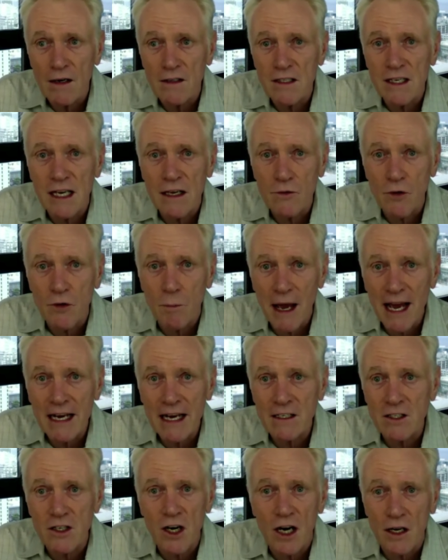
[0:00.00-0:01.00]
central
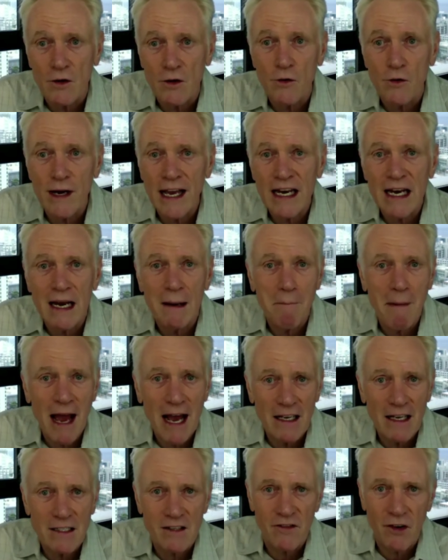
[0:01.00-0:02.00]
bank started creating
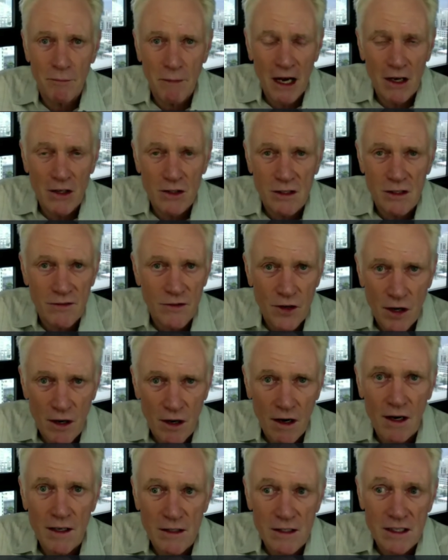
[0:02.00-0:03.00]
massive amounts of
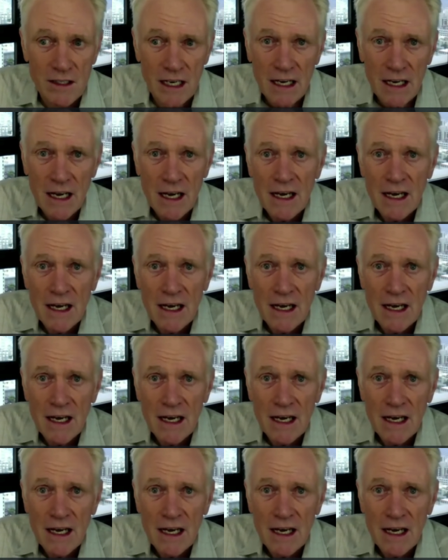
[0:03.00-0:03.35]
currency.